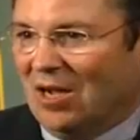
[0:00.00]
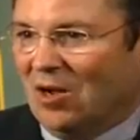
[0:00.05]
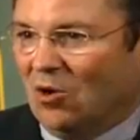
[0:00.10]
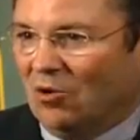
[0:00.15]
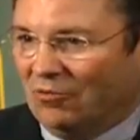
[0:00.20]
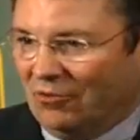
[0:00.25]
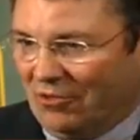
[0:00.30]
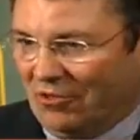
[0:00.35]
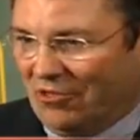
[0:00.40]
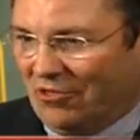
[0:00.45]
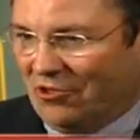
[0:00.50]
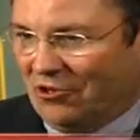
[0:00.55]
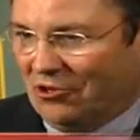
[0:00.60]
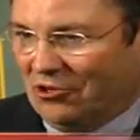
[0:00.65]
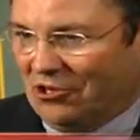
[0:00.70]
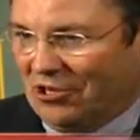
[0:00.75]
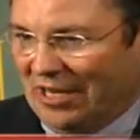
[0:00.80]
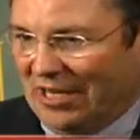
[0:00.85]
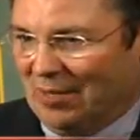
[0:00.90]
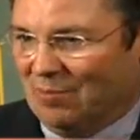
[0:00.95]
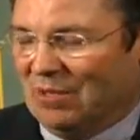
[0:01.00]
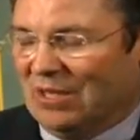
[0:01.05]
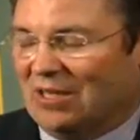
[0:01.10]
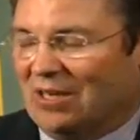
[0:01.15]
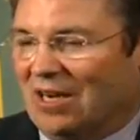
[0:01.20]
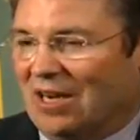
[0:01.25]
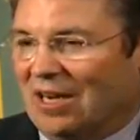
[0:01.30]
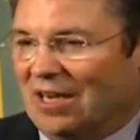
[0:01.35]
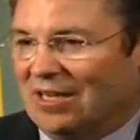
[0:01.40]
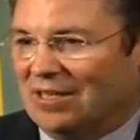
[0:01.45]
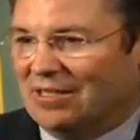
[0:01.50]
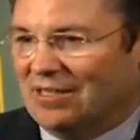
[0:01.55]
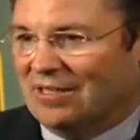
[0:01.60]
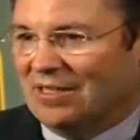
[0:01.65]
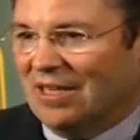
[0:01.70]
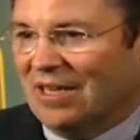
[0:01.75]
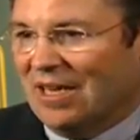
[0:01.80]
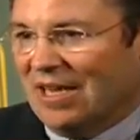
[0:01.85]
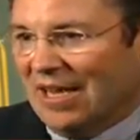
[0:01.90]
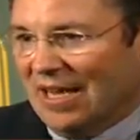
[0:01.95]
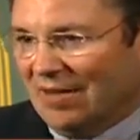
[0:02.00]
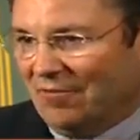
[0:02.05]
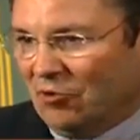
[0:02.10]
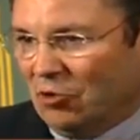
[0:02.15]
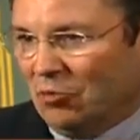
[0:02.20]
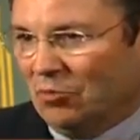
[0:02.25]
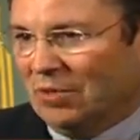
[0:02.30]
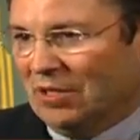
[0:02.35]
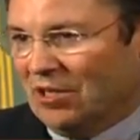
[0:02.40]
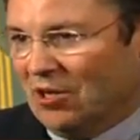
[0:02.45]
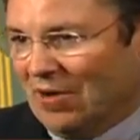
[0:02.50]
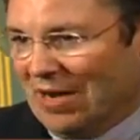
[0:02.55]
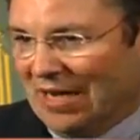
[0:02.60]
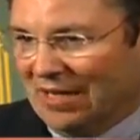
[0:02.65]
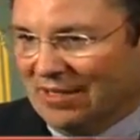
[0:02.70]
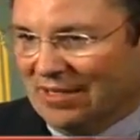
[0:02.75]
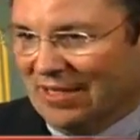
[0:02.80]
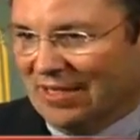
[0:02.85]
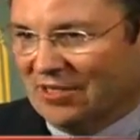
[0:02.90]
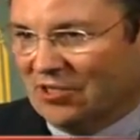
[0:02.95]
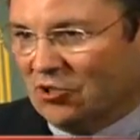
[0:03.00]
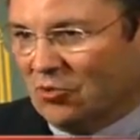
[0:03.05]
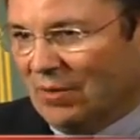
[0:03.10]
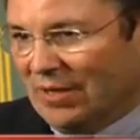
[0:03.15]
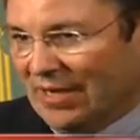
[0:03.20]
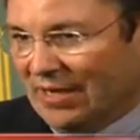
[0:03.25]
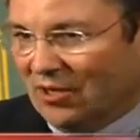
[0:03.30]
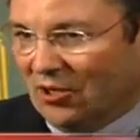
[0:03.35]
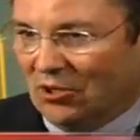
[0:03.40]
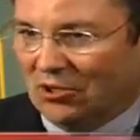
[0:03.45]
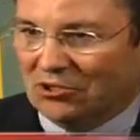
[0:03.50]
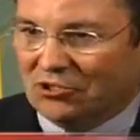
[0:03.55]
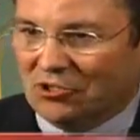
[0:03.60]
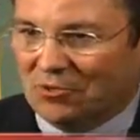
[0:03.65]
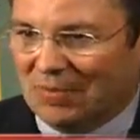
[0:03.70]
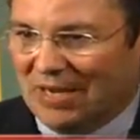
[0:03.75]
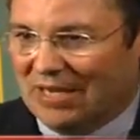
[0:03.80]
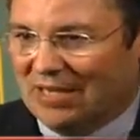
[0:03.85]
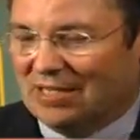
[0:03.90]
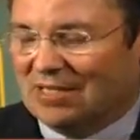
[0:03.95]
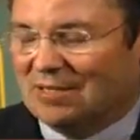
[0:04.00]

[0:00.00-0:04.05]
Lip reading: over 30, because if you would go out and test 20-year-olds, you might